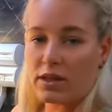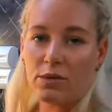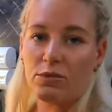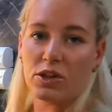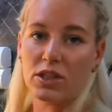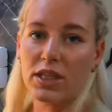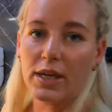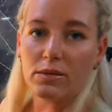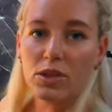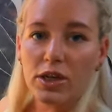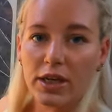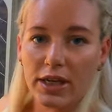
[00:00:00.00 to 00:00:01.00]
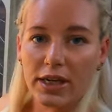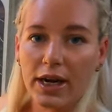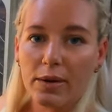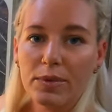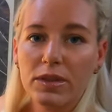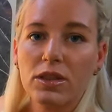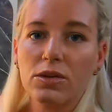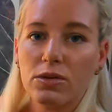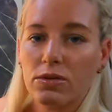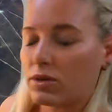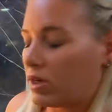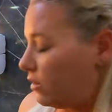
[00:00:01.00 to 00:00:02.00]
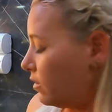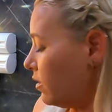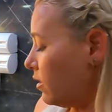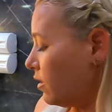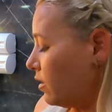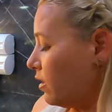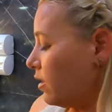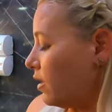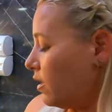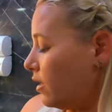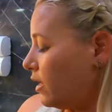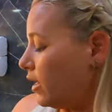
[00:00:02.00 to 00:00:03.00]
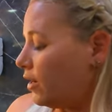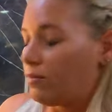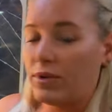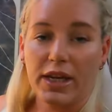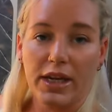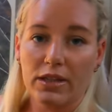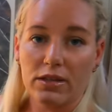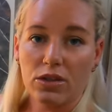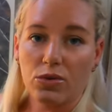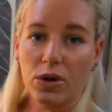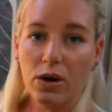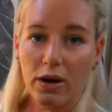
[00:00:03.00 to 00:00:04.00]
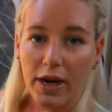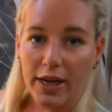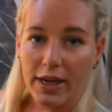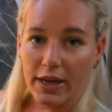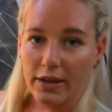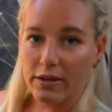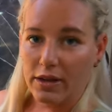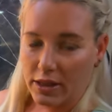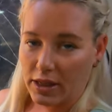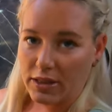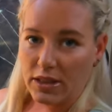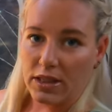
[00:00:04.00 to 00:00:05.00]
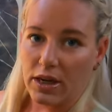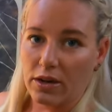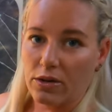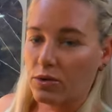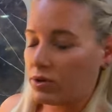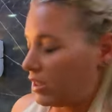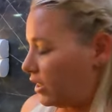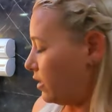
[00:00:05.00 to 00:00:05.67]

We'll just keep turning it up until um, we get to a high heat and then start cooking